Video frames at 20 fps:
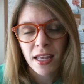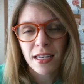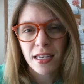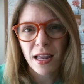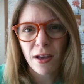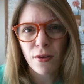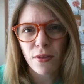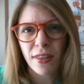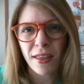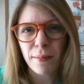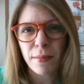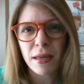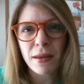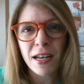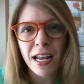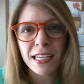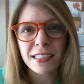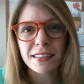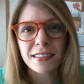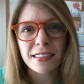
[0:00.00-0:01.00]
Now, that may
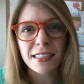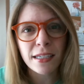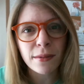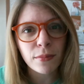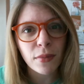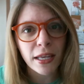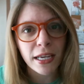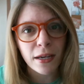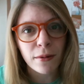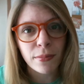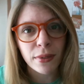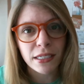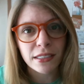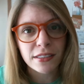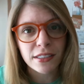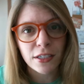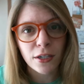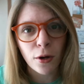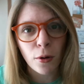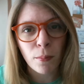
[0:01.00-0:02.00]
not seem like a big
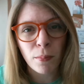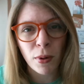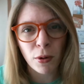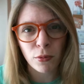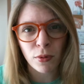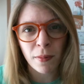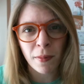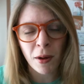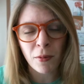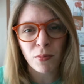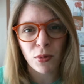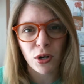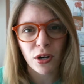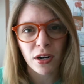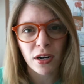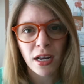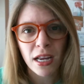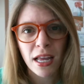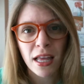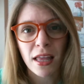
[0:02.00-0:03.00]
deal, but
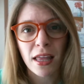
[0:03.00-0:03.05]
remember,